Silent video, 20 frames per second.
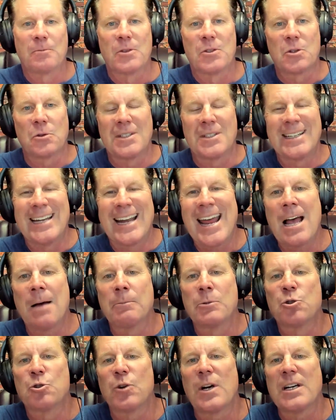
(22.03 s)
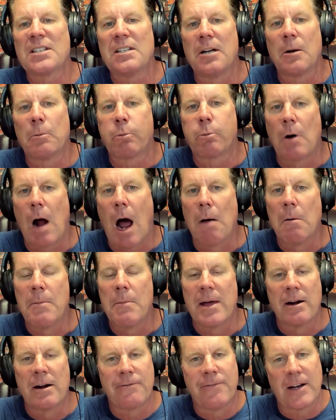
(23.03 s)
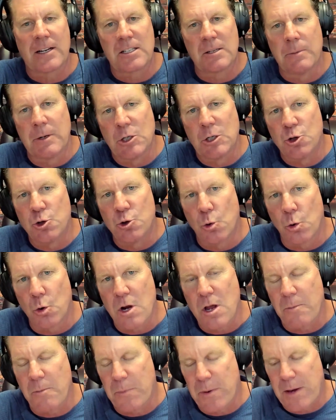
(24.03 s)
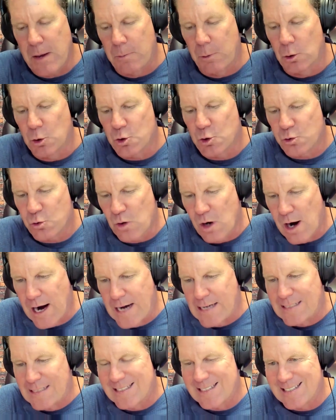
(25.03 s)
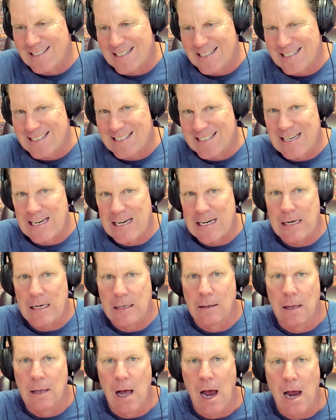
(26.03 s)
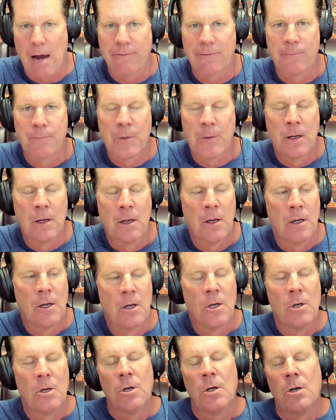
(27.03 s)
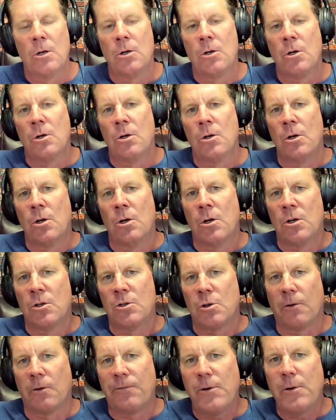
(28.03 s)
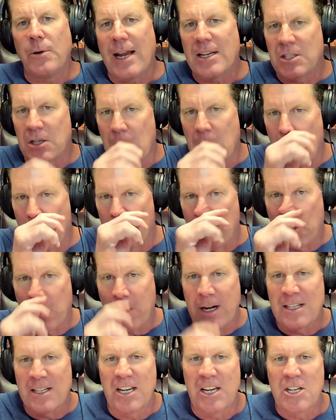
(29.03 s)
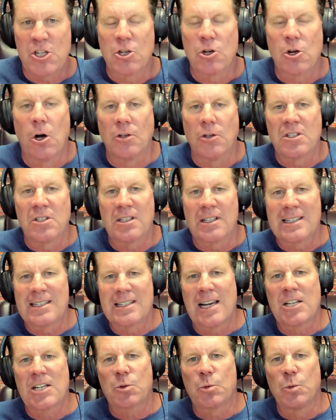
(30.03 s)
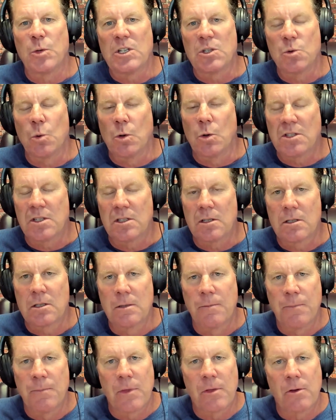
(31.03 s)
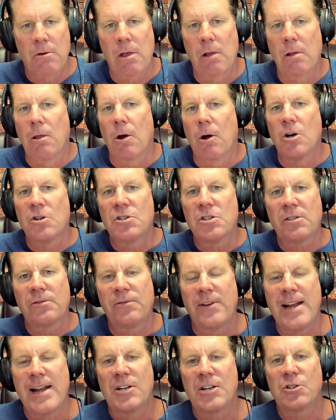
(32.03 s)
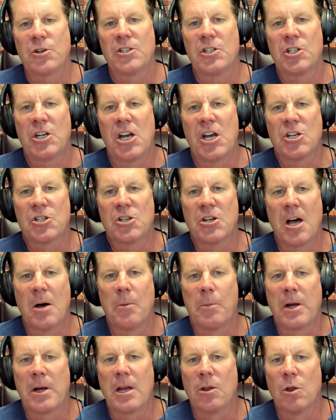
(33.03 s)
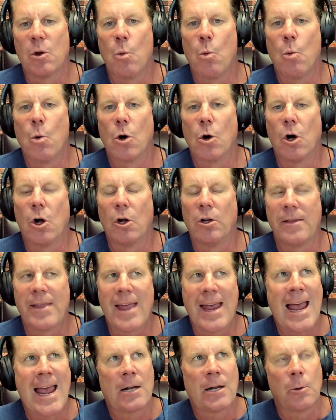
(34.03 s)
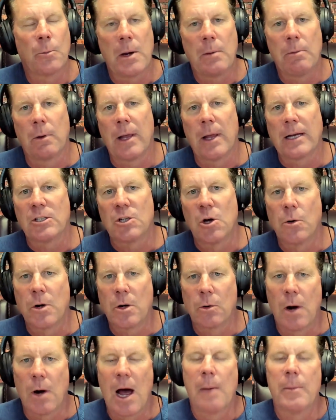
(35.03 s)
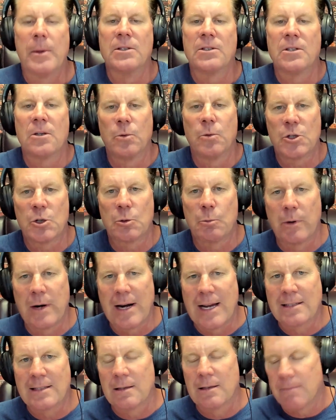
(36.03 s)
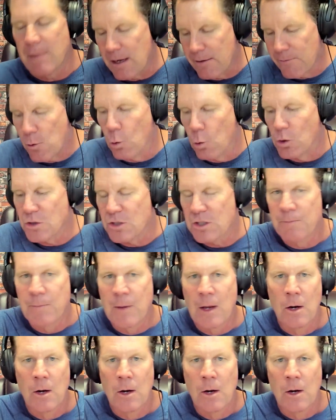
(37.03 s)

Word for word: So today I'm addressing a problem that affects a majority of people trying to succeed in life. So, a few days ago, an organization called Success Resources, they're the largest financial education company in the world, and they handle people like Tony Robbins and Richard Branson, and of course,